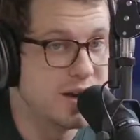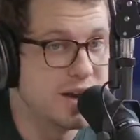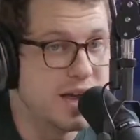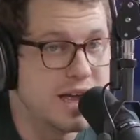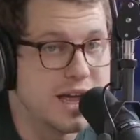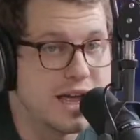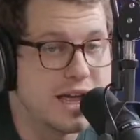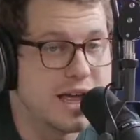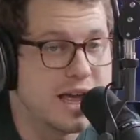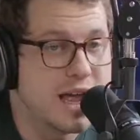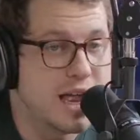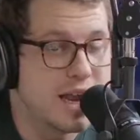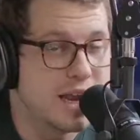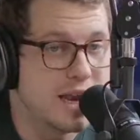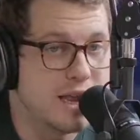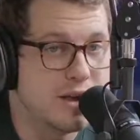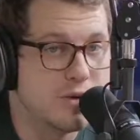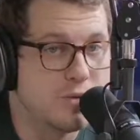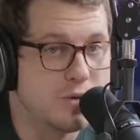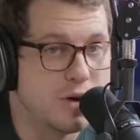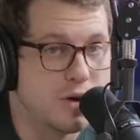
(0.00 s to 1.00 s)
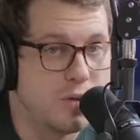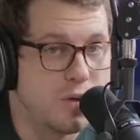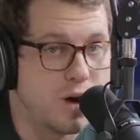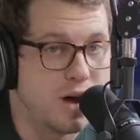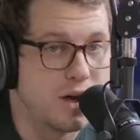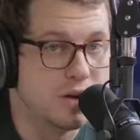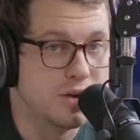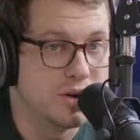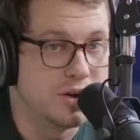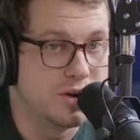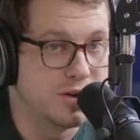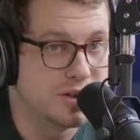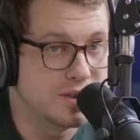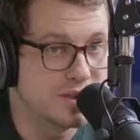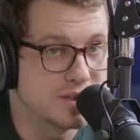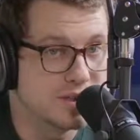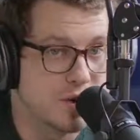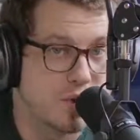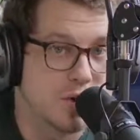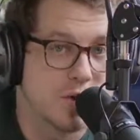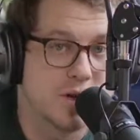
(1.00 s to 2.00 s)
and it went wild on our
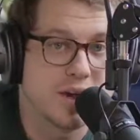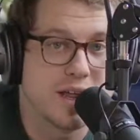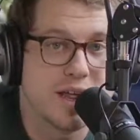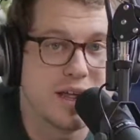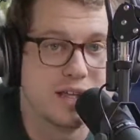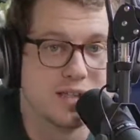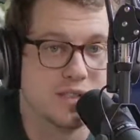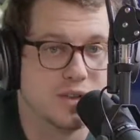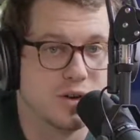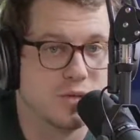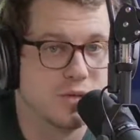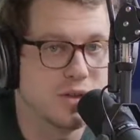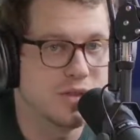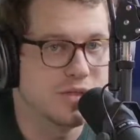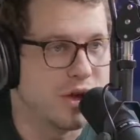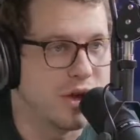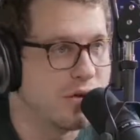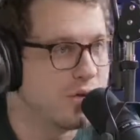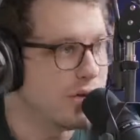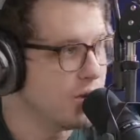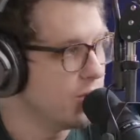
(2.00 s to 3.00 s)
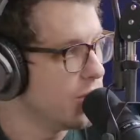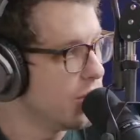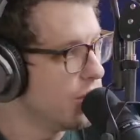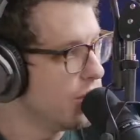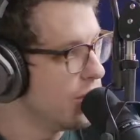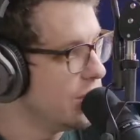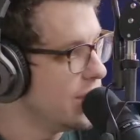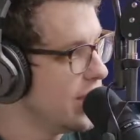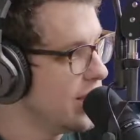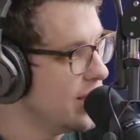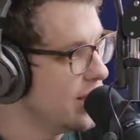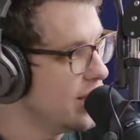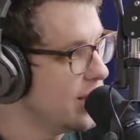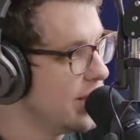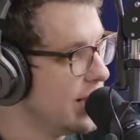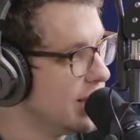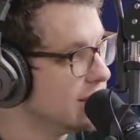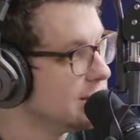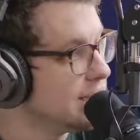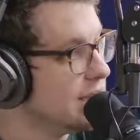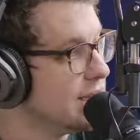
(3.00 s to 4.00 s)
Discord, and so we thought that we would take it
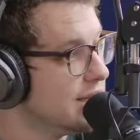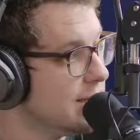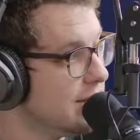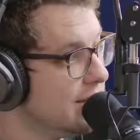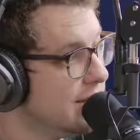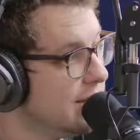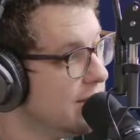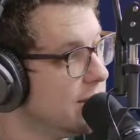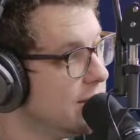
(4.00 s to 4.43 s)
as a team